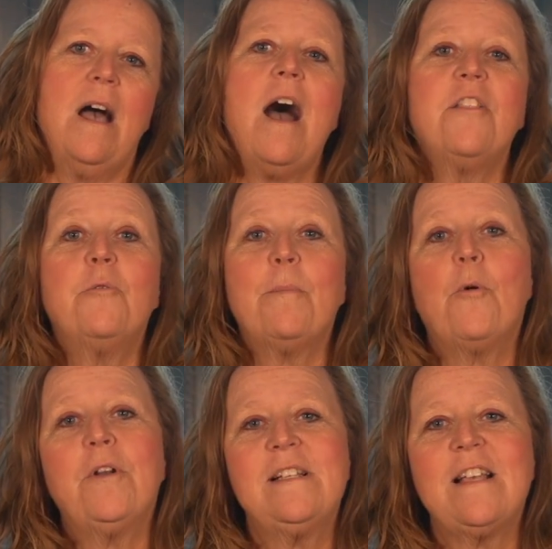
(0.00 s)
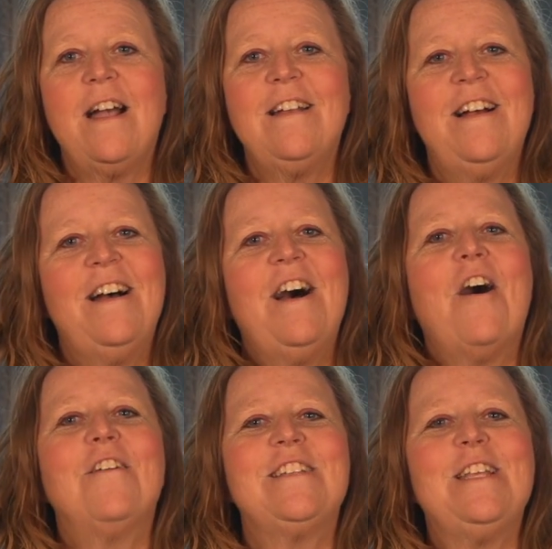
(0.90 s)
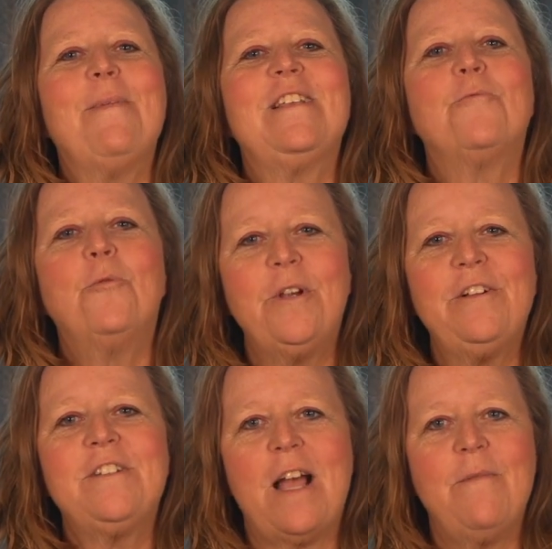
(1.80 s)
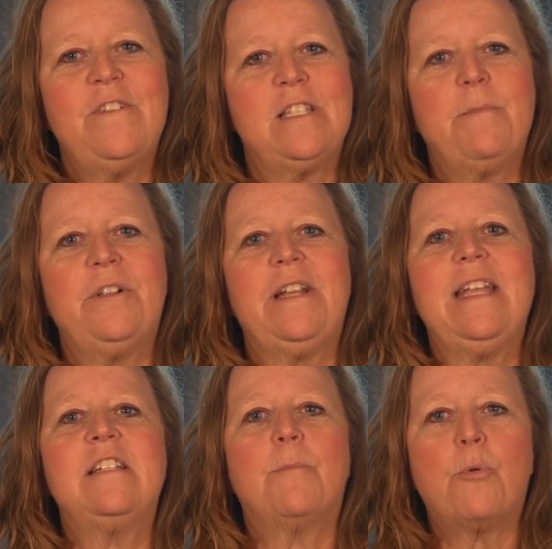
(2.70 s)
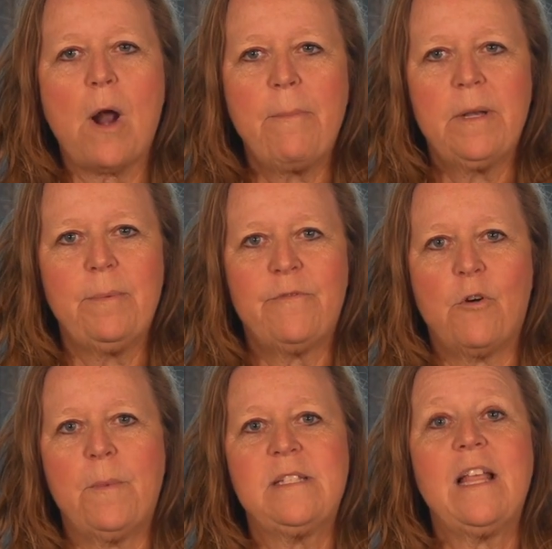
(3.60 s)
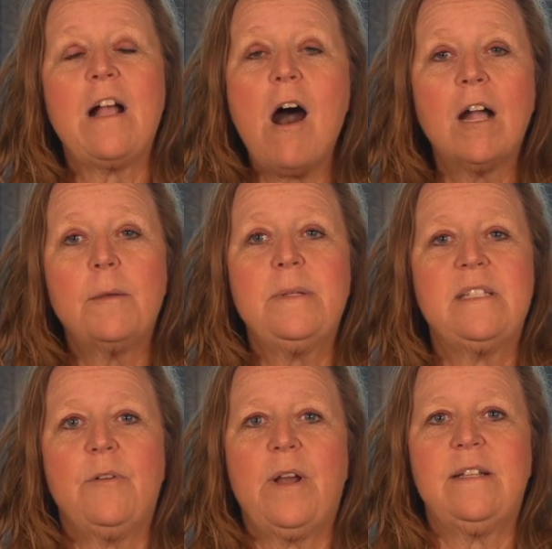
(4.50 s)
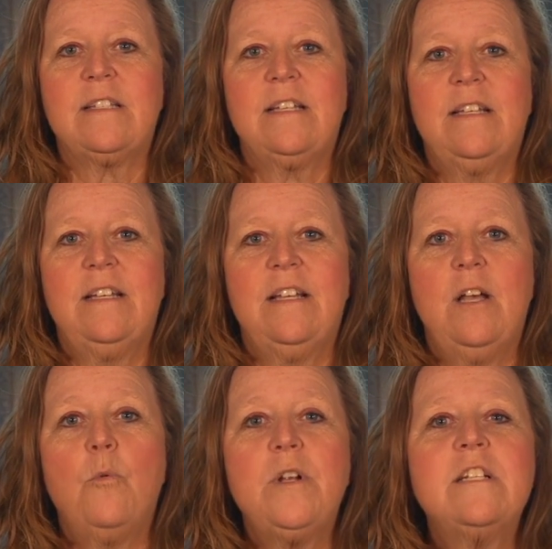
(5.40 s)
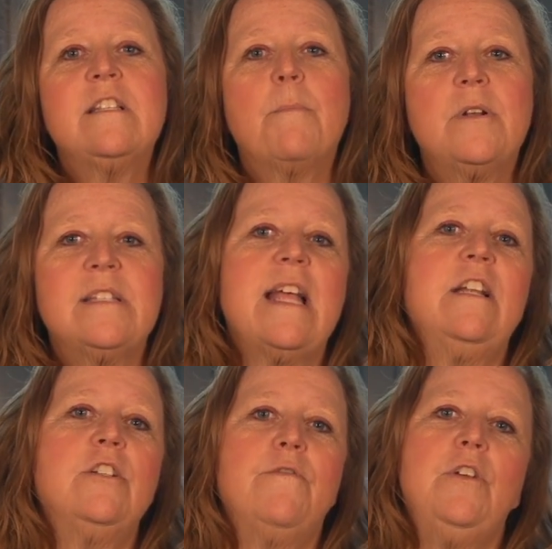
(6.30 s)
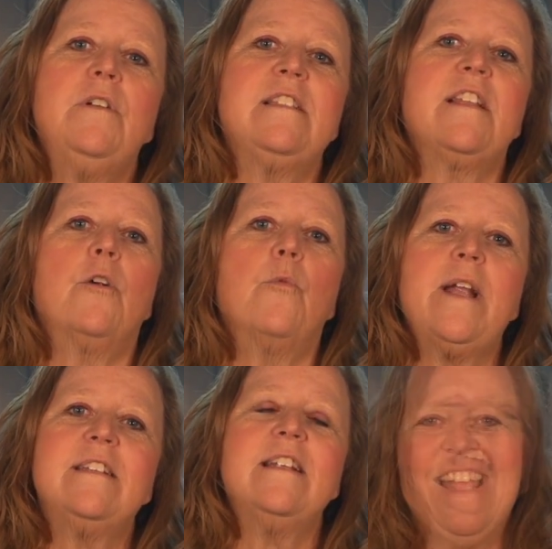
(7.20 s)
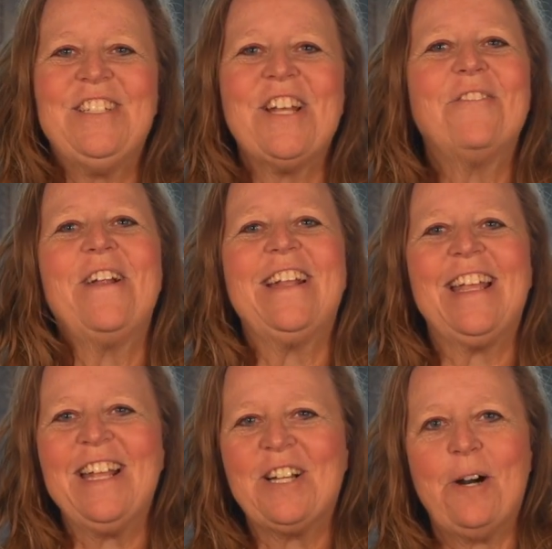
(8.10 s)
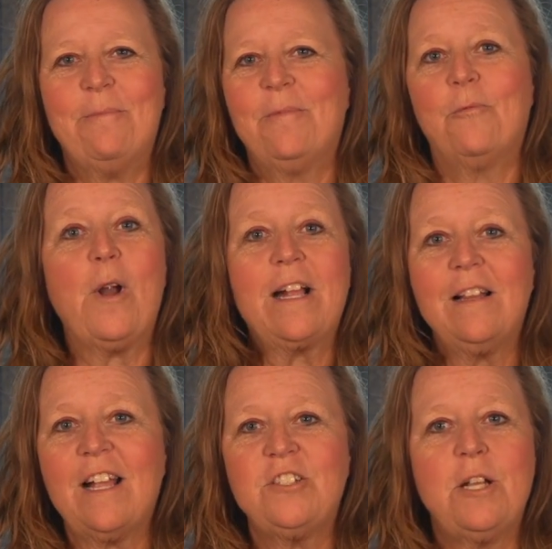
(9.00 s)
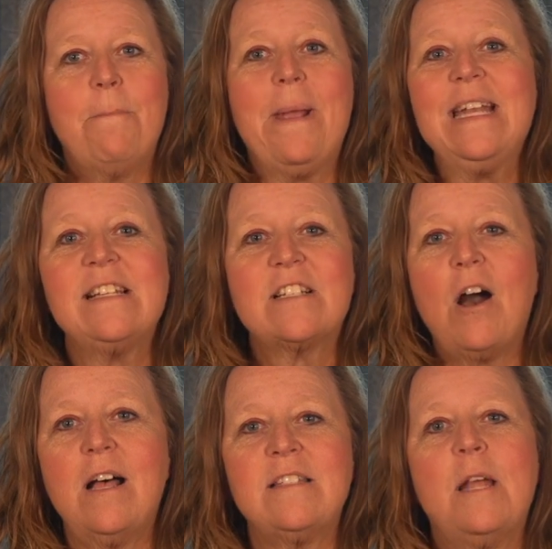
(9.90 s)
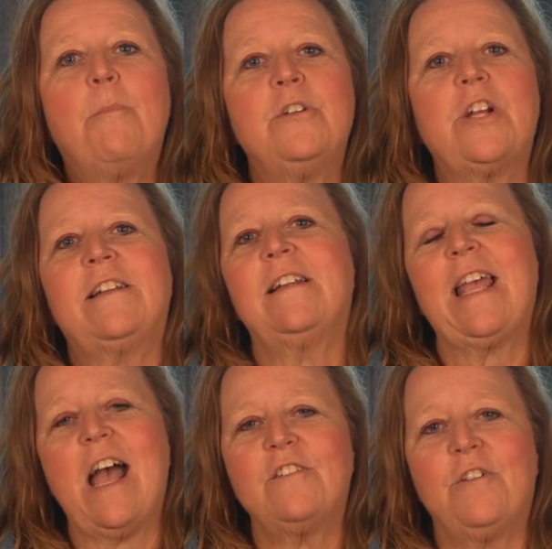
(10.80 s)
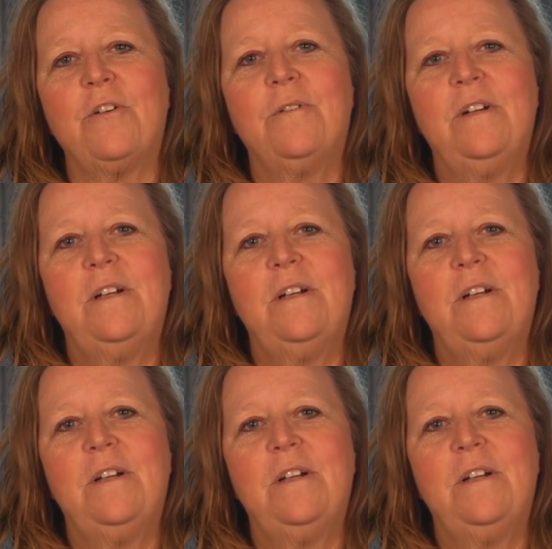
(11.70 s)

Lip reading: On the reporting side, our team has real-time visibility into property performance like occupancy rates, which is the percentage of units that are rented and generating income, rent collection, maintenance costs, and projected cash flow,